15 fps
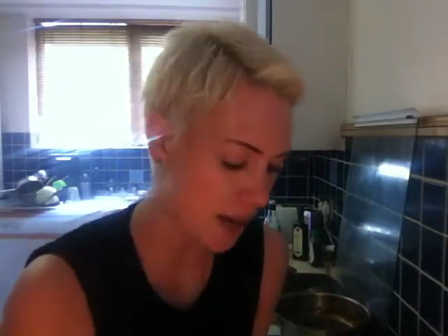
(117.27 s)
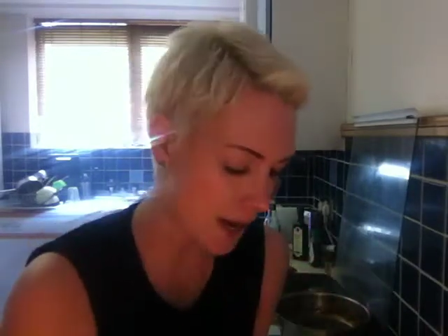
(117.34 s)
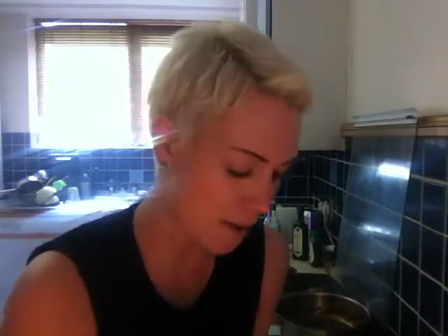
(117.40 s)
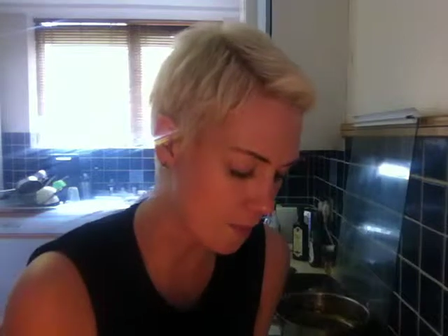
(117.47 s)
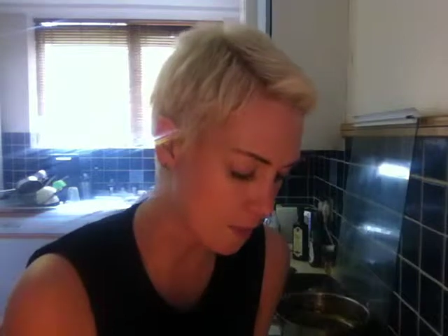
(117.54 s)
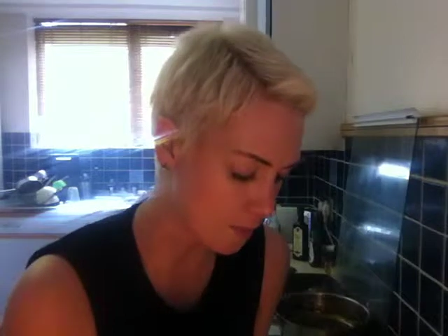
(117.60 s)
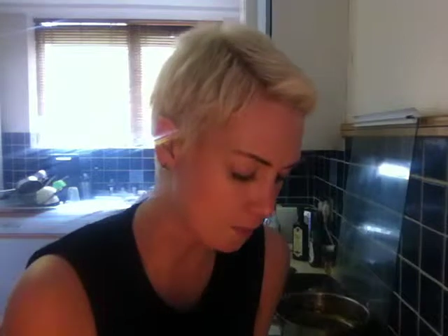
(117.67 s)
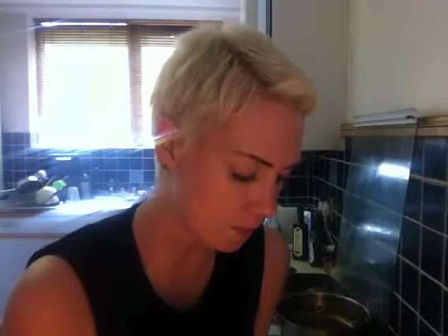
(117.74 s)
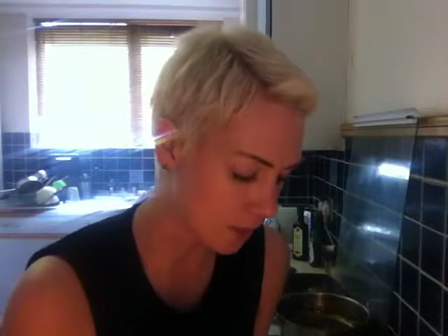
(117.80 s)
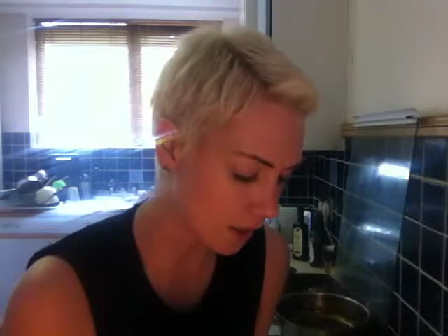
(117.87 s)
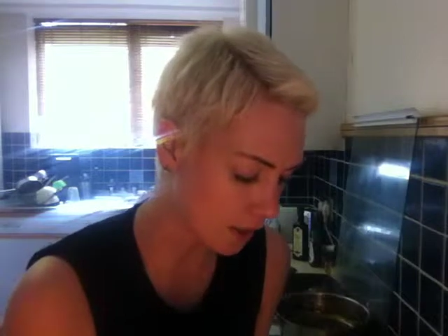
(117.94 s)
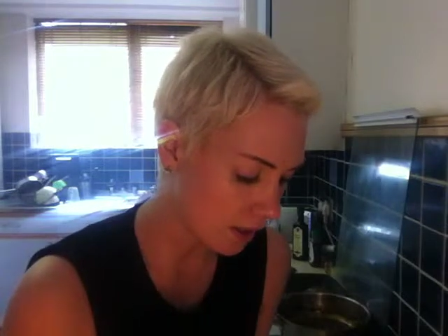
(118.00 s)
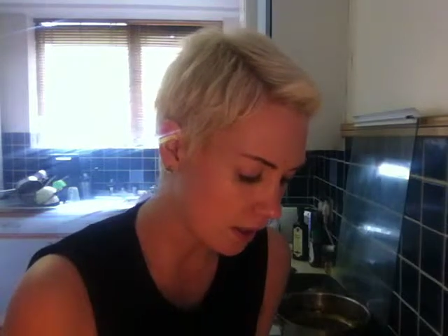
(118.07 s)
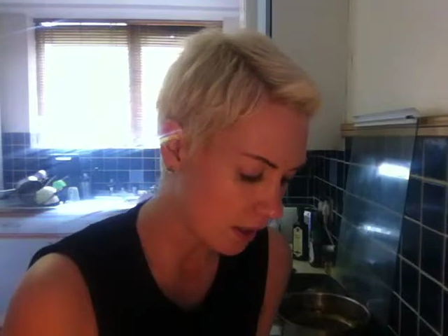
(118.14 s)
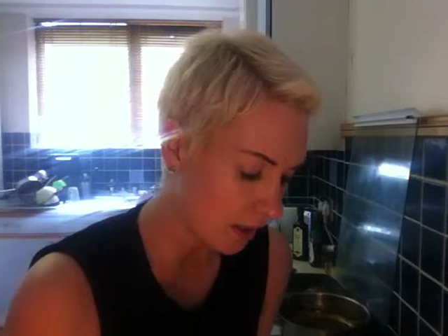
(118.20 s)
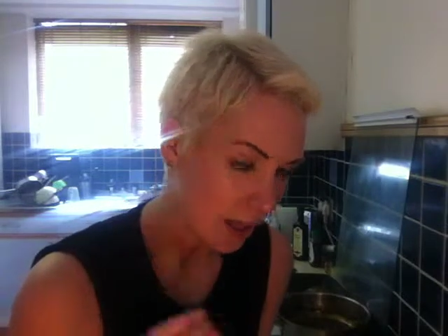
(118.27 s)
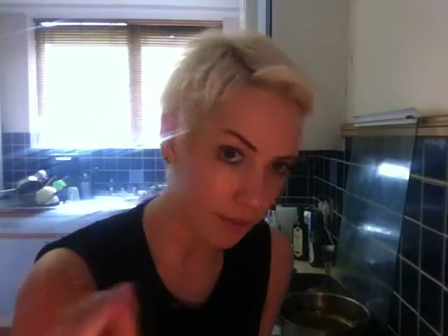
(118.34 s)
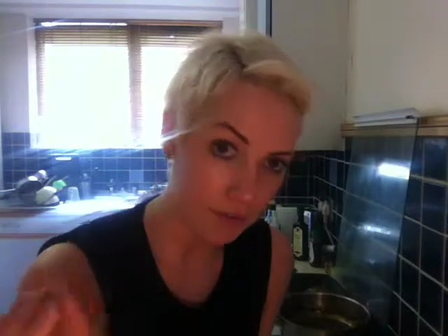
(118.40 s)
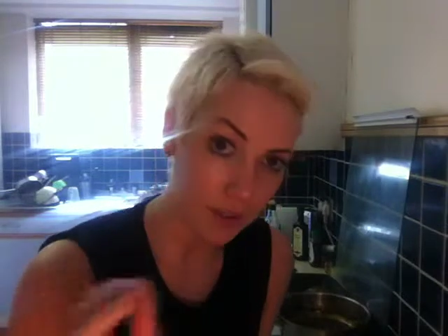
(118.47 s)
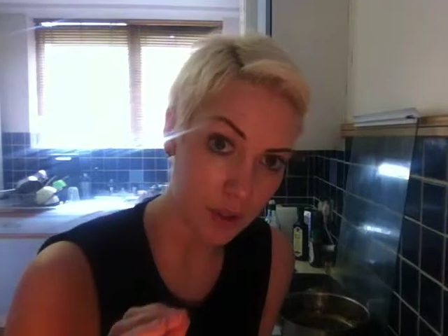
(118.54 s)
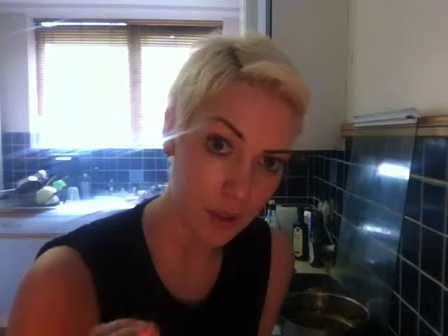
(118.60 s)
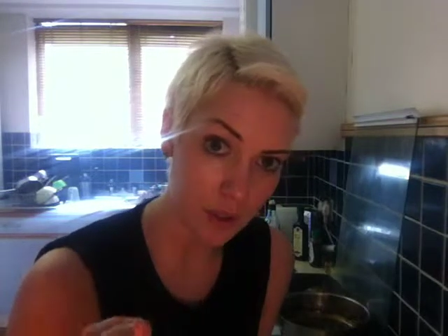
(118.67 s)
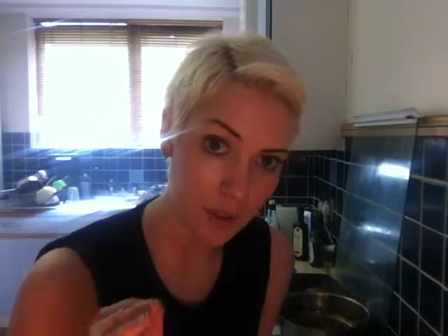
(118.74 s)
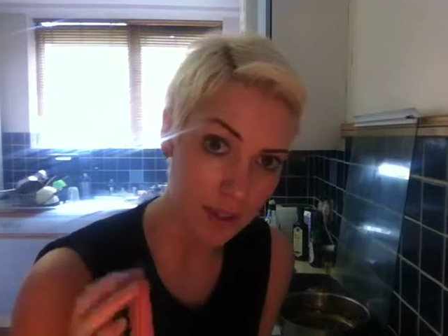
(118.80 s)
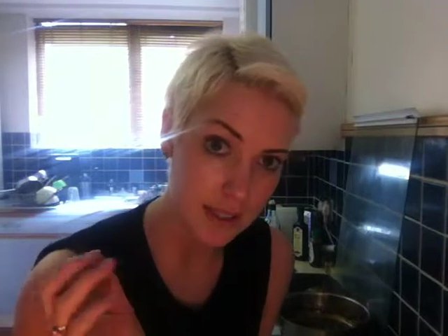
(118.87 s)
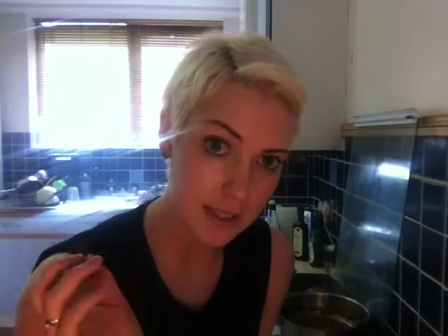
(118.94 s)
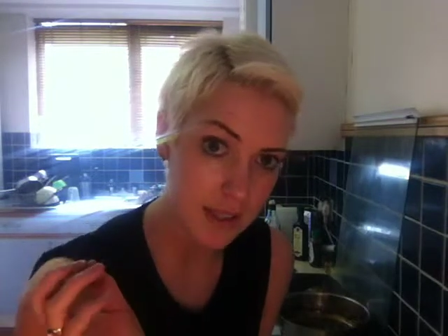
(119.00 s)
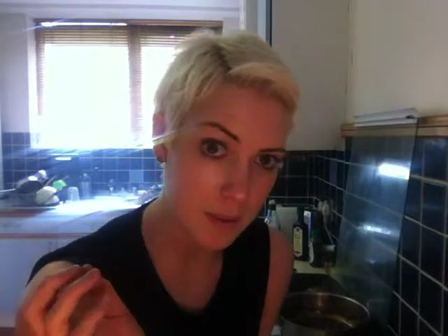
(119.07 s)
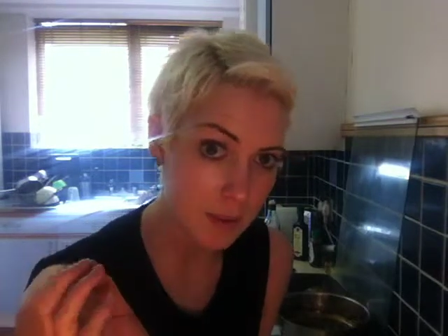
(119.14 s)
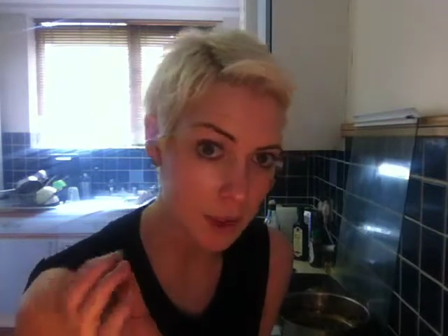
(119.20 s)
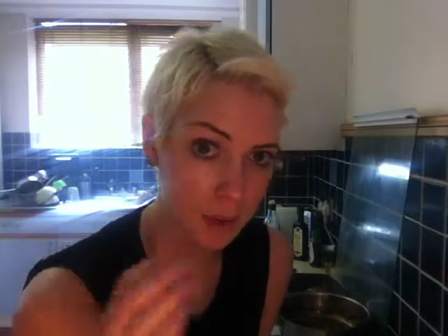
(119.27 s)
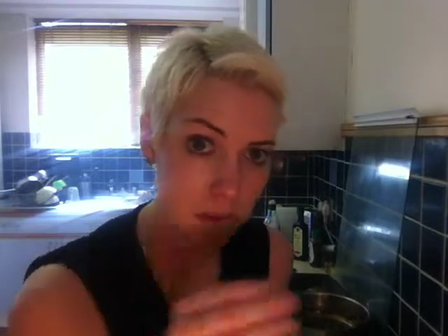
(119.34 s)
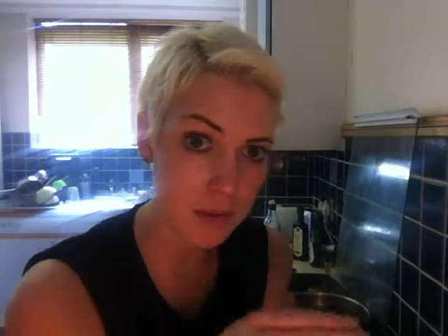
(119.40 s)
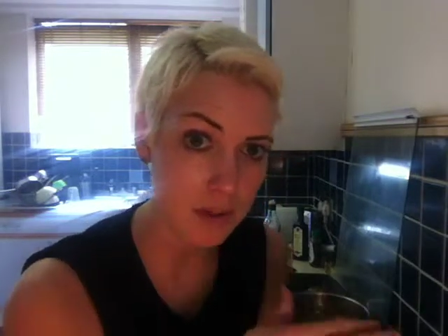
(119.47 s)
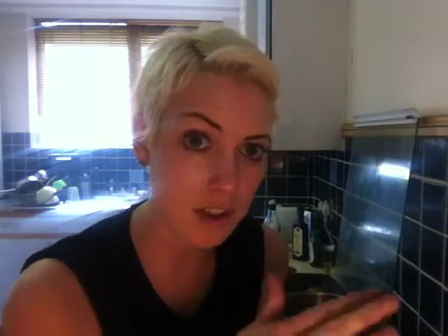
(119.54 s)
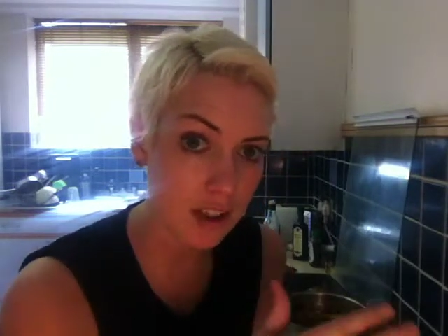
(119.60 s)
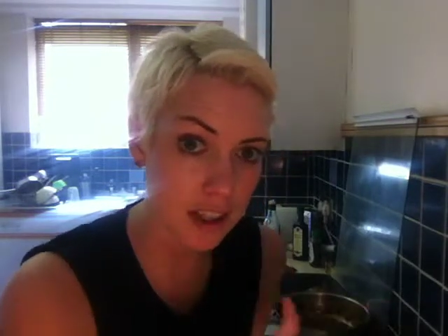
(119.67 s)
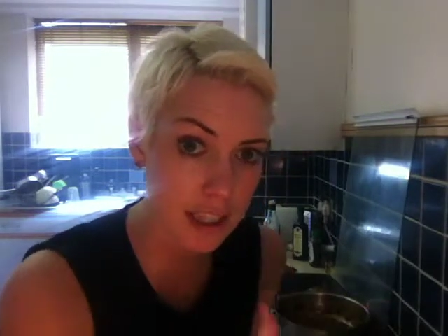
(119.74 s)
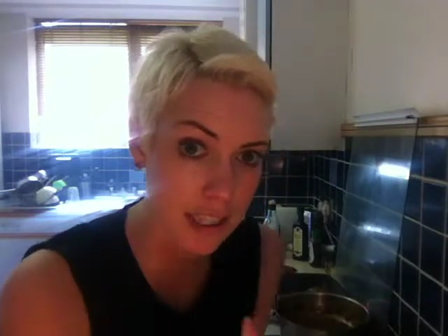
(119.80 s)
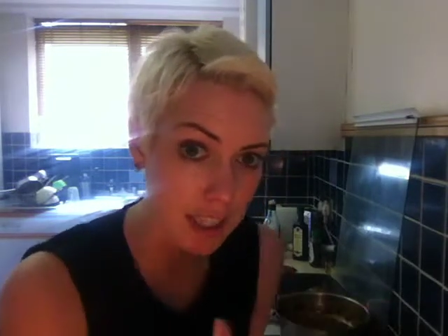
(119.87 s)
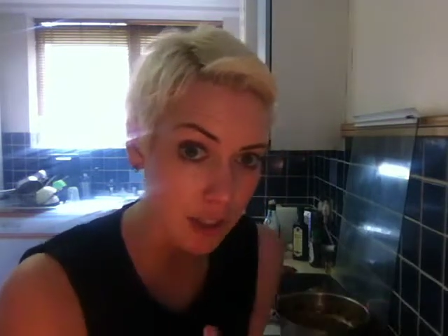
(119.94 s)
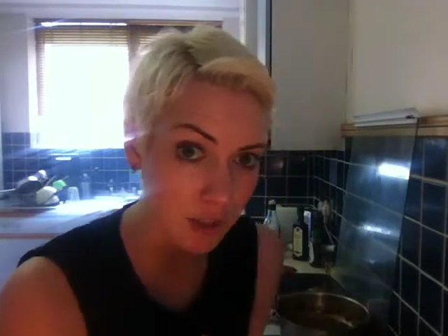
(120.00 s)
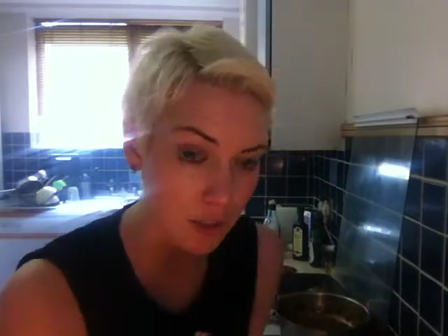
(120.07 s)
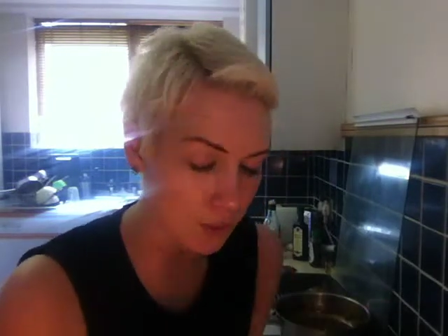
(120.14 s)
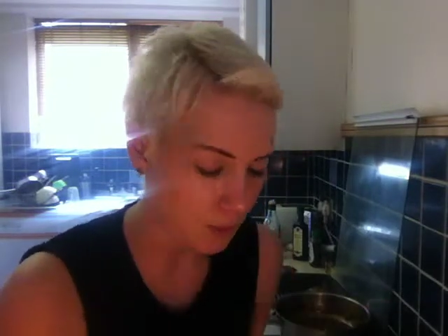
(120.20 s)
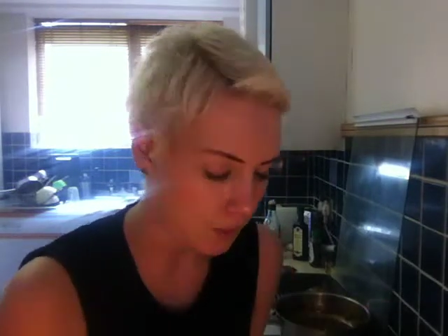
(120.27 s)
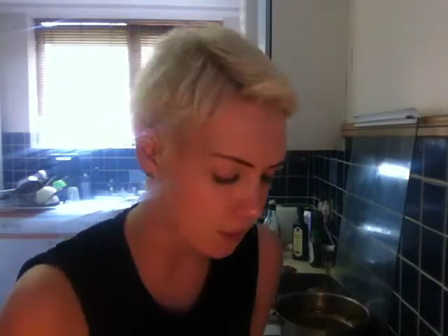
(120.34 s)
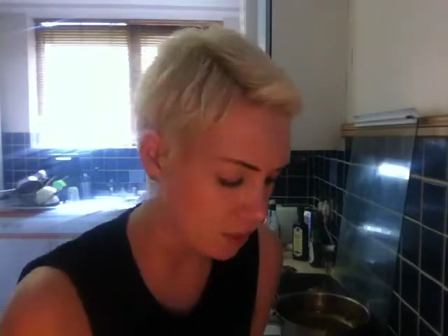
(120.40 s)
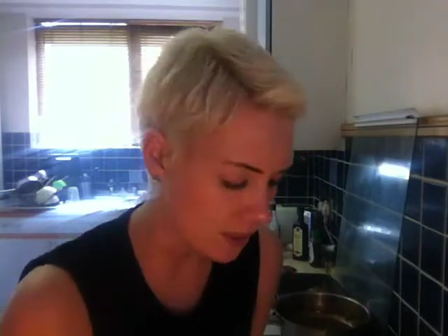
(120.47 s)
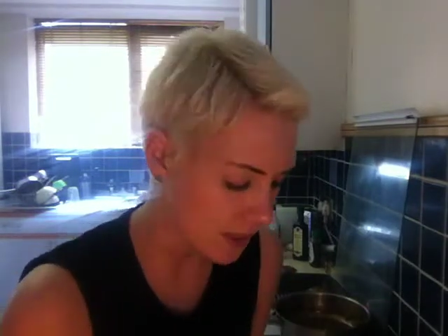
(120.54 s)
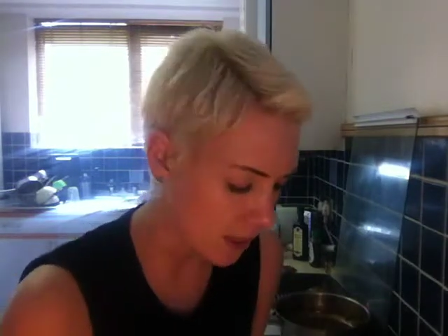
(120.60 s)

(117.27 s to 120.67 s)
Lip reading: and video it at the same time. So I'm just going to take you through it all